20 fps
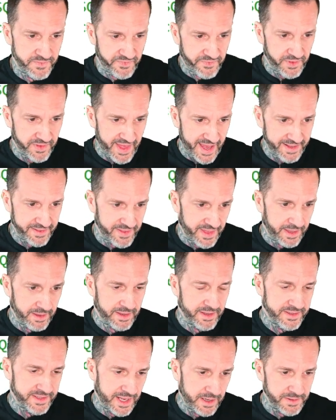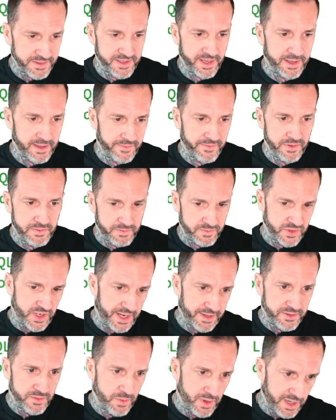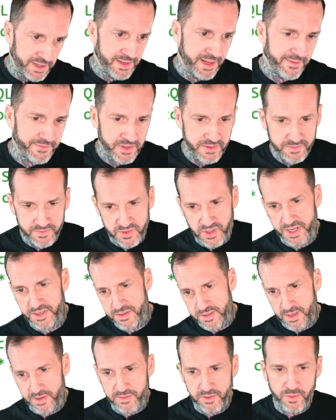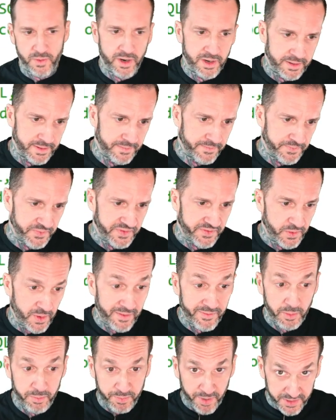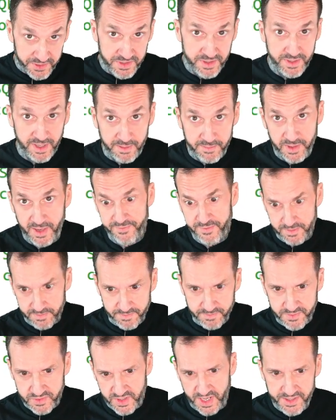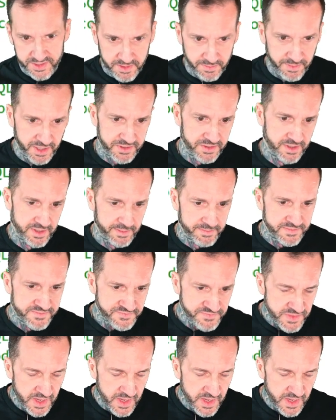for that thing because now it's like if you change one you have to change the other one and if you have a bunch of them you have to change a bunch of them